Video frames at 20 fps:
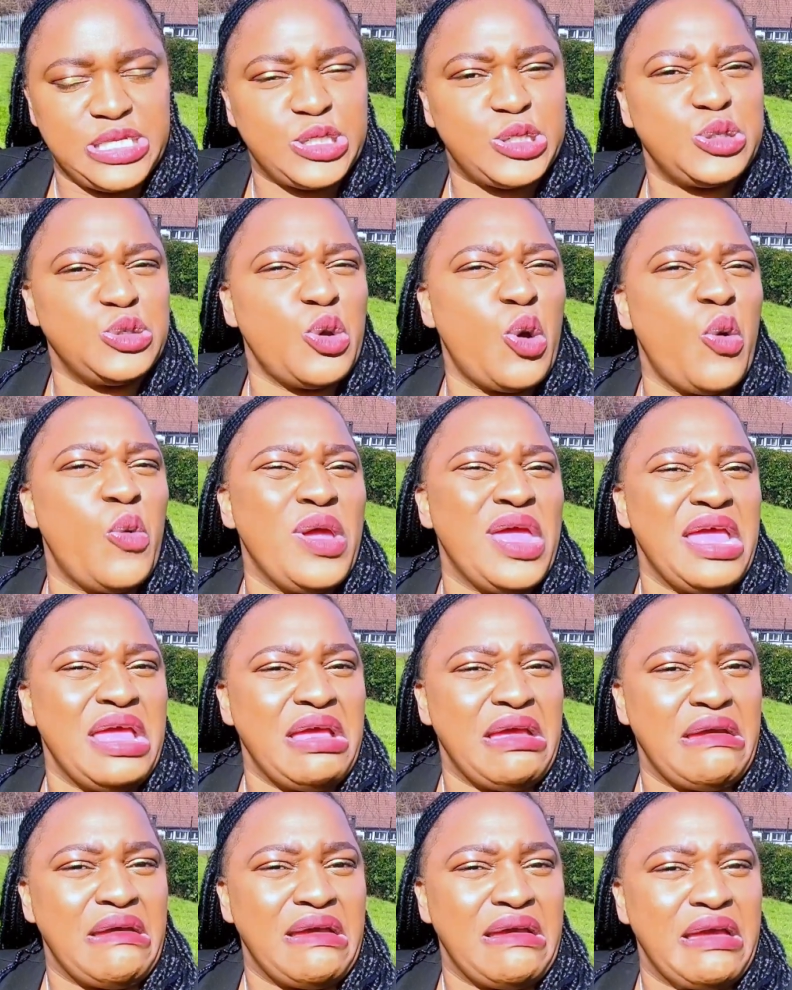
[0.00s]

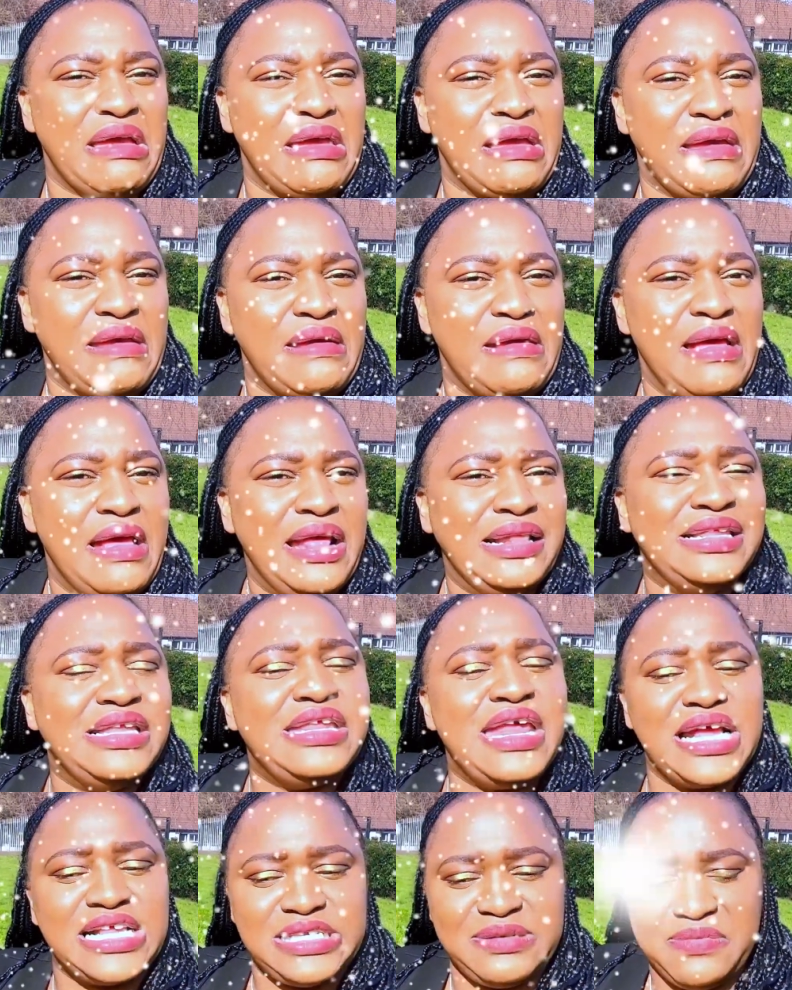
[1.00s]
snowing. The
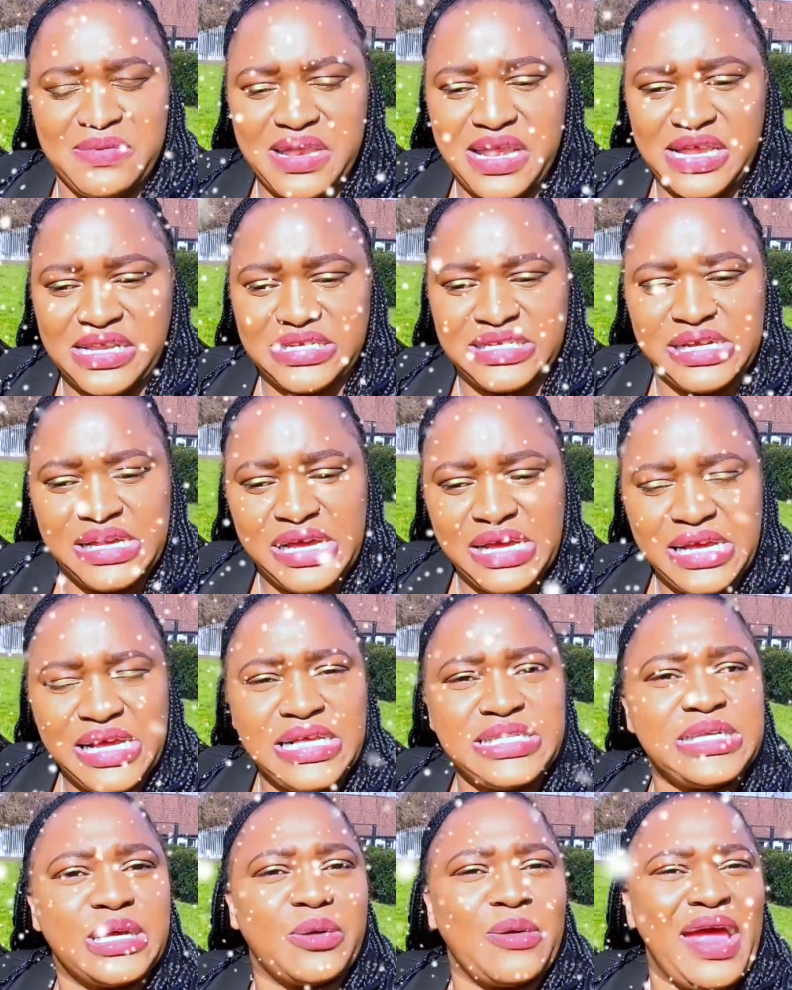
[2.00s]
next minute
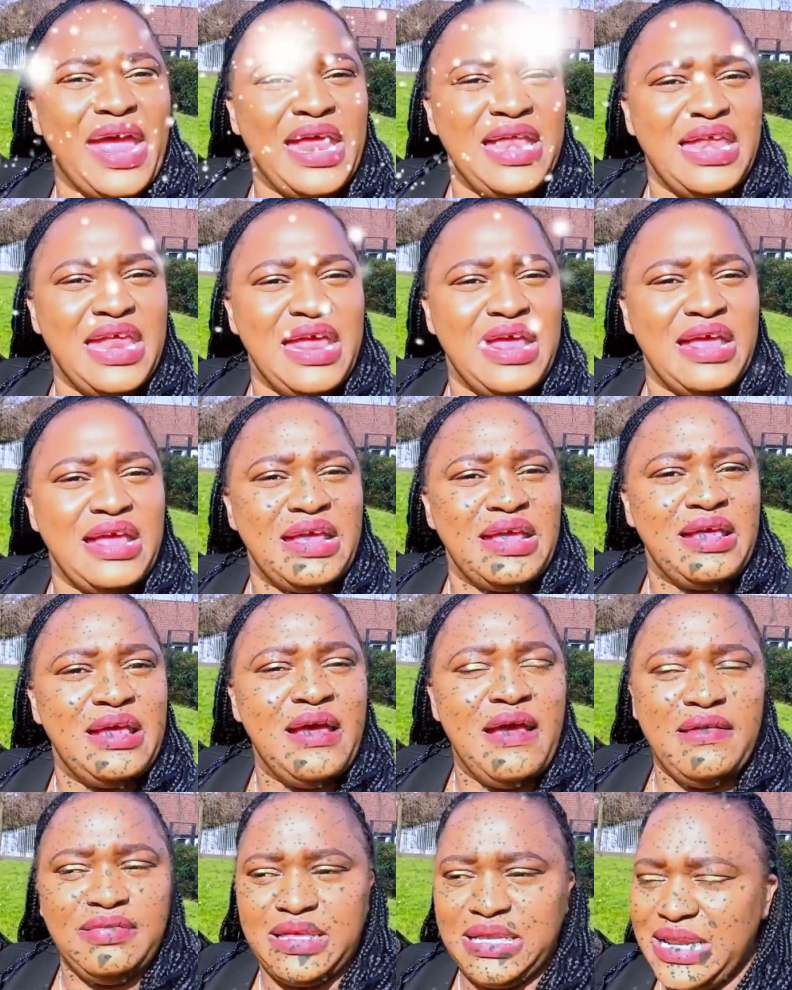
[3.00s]
it's raining.
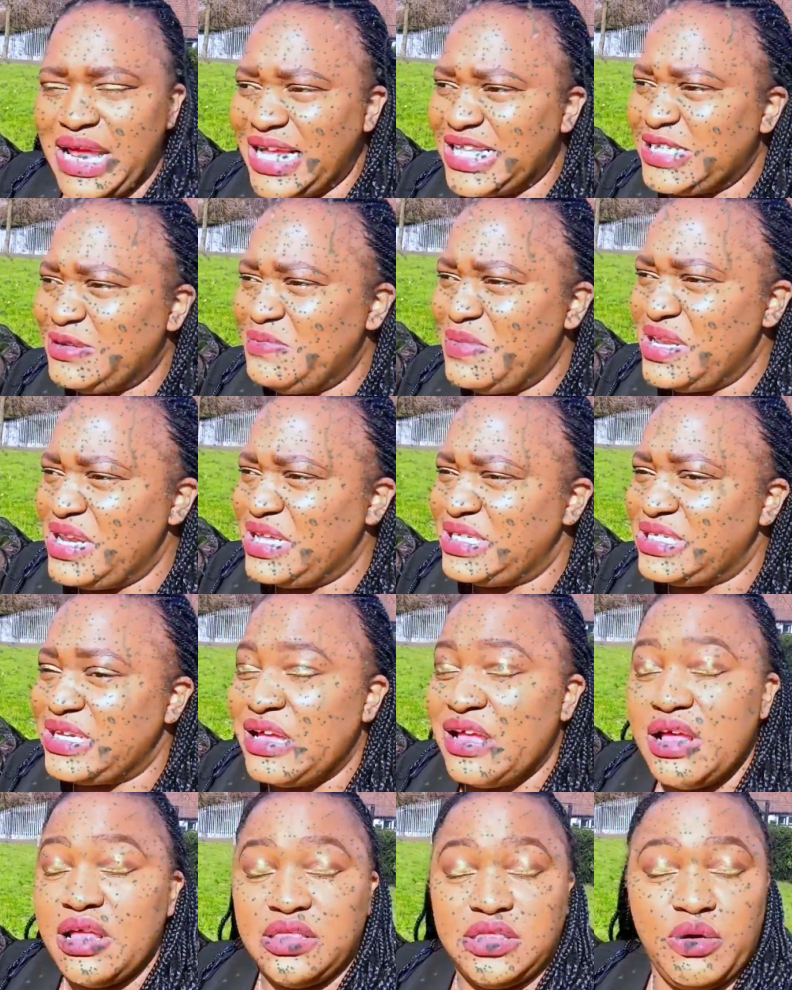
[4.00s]
The next minute
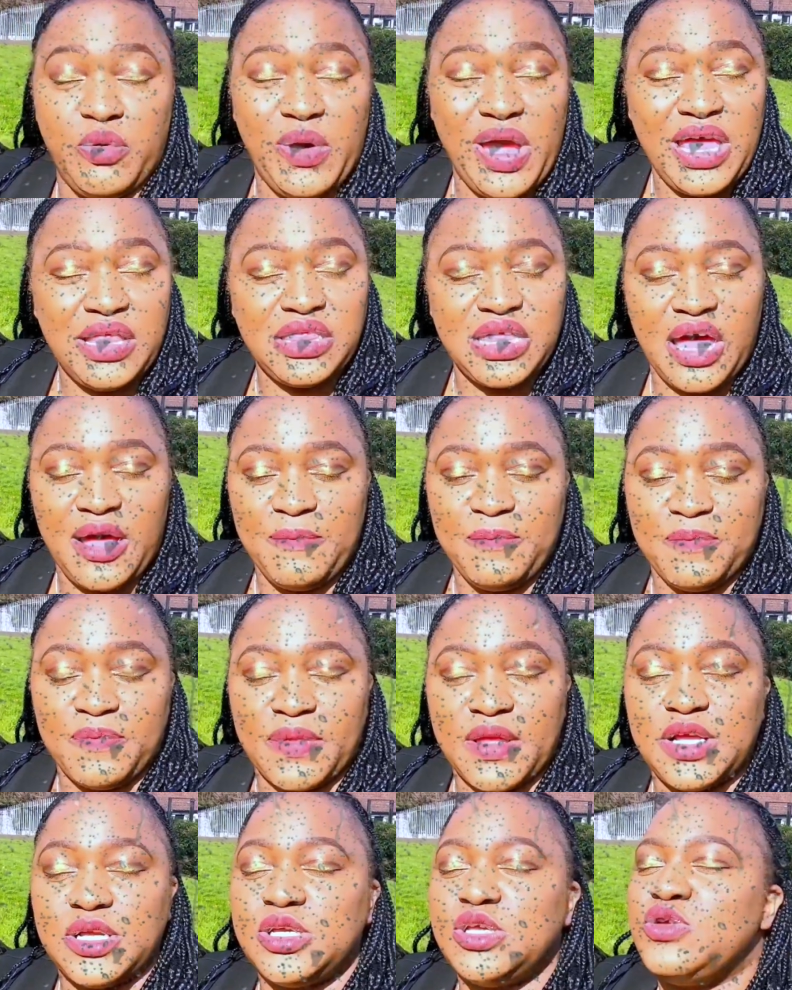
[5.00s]
the weather,
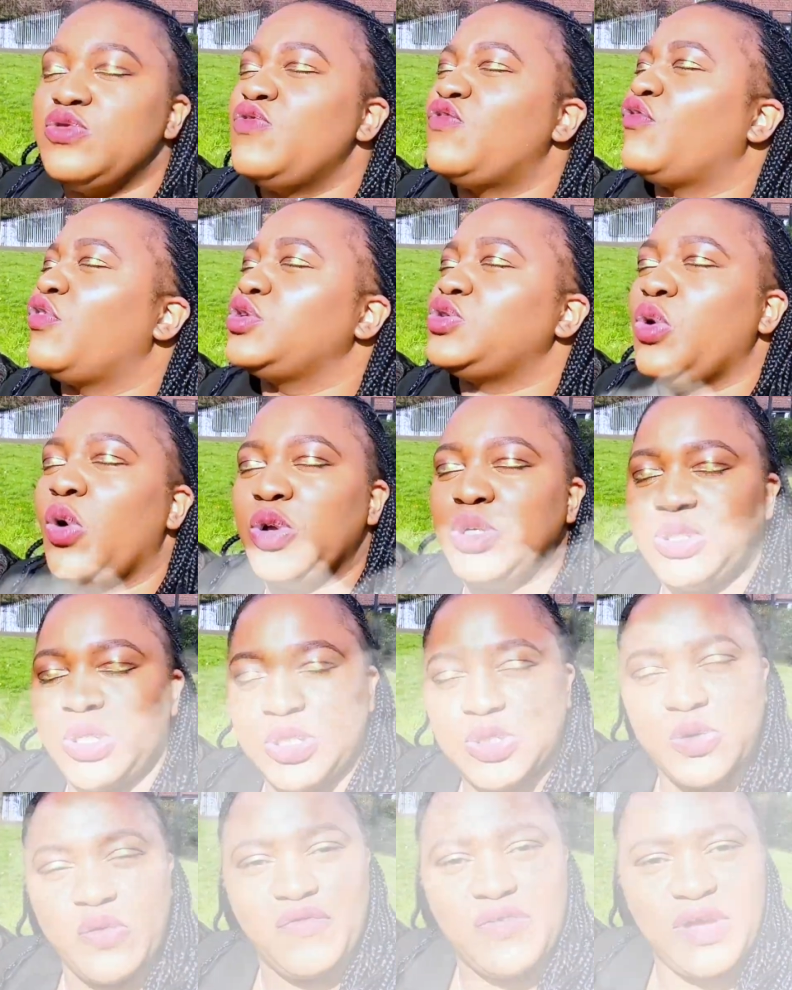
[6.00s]
you've got all sorts of